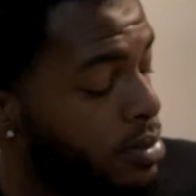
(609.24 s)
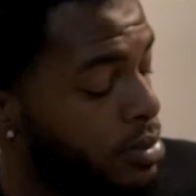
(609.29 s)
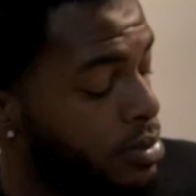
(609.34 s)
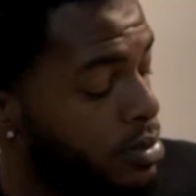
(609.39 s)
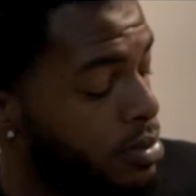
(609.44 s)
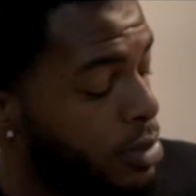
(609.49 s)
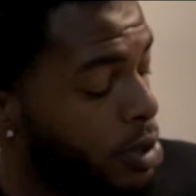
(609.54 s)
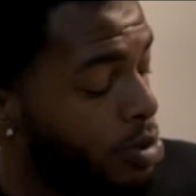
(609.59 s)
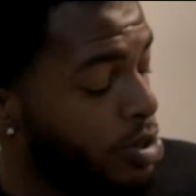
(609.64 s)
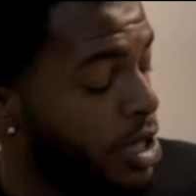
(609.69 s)

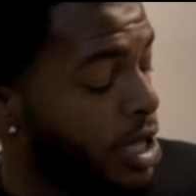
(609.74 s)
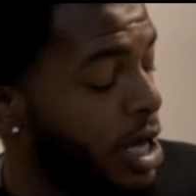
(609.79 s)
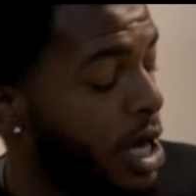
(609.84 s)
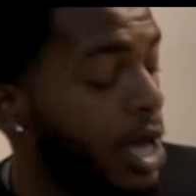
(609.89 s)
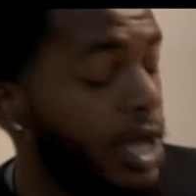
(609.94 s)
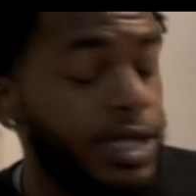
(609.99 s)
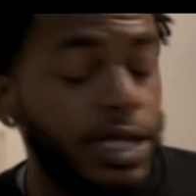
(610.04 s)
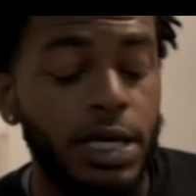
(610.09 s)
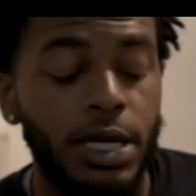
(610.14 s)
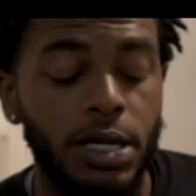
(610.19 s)
Don't say I
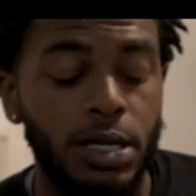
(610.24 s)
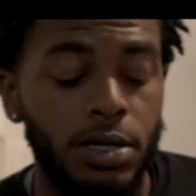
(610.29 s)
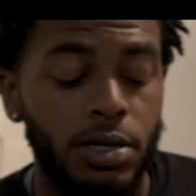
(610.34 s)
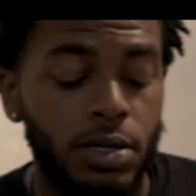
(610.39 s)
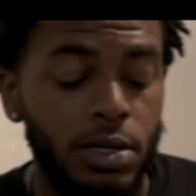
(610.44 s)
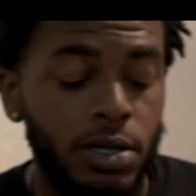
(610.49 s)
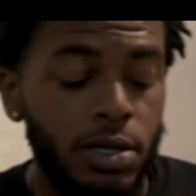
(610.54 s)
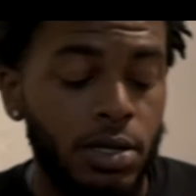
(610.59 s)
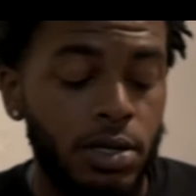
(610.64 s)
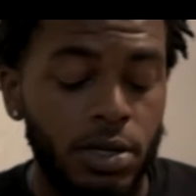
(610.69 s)
see it.
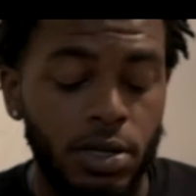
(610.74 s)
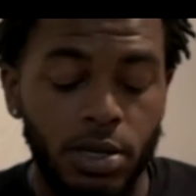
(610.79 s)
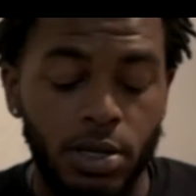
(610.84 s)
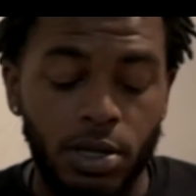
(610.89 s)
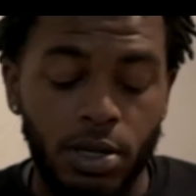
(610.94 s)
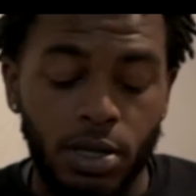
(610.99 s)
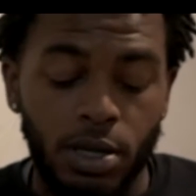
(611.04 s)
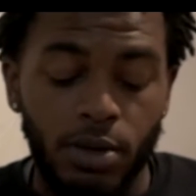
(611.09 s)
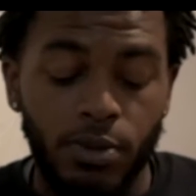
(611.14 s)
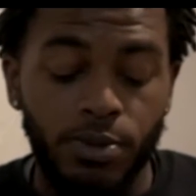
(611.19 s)

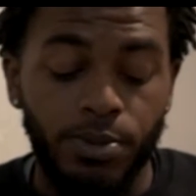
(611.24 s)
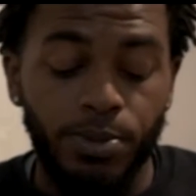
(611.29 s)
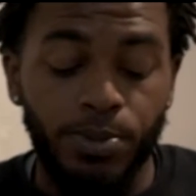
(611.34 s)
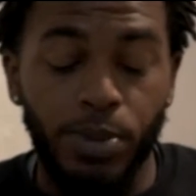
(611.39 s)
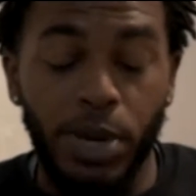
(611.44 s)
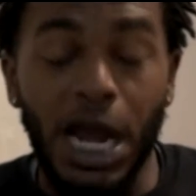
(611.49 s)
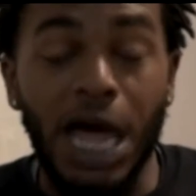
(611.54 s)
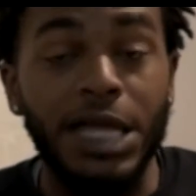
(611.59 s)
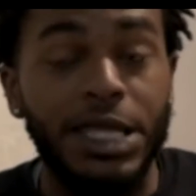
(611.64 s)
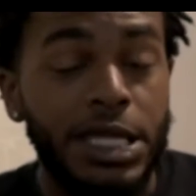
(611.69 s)
But
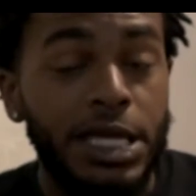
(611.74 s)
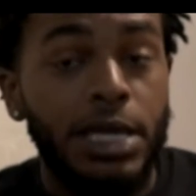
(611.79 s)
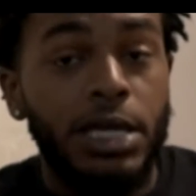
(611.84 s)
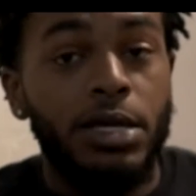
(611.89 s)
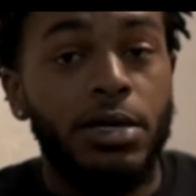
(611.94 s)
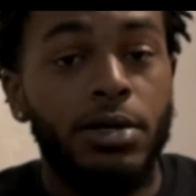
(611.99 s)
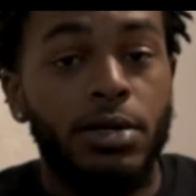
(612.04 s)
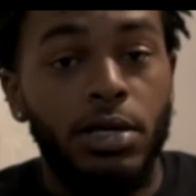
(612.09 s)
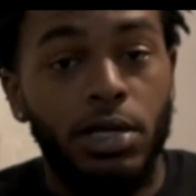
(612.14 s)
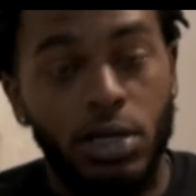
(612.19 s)
I see it.
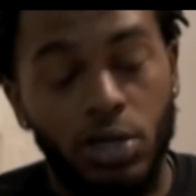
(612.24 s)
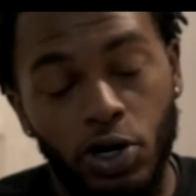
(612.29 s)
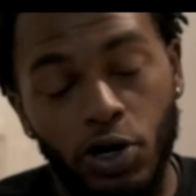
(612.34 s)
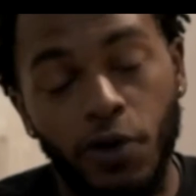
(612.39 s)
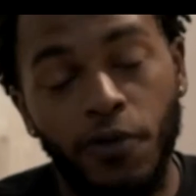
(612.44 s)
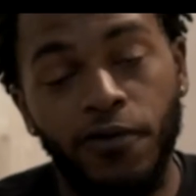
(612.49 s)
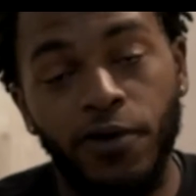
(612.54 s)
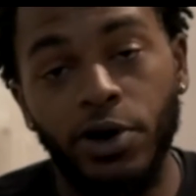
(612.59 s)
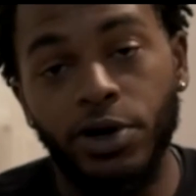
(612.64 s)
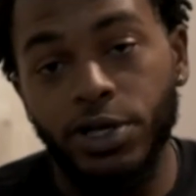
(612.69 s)
Your girl
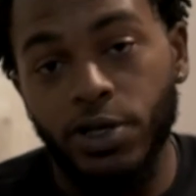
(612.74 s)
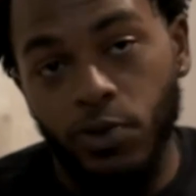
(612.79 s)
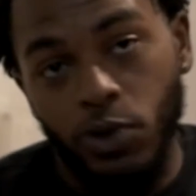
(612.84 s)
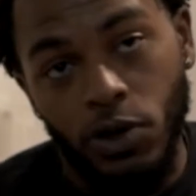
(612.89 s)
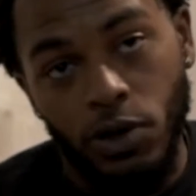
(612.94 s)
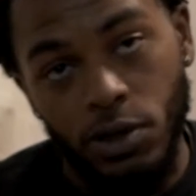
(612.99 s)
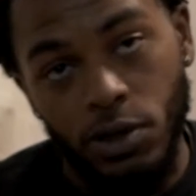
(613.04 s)
fucked the boy.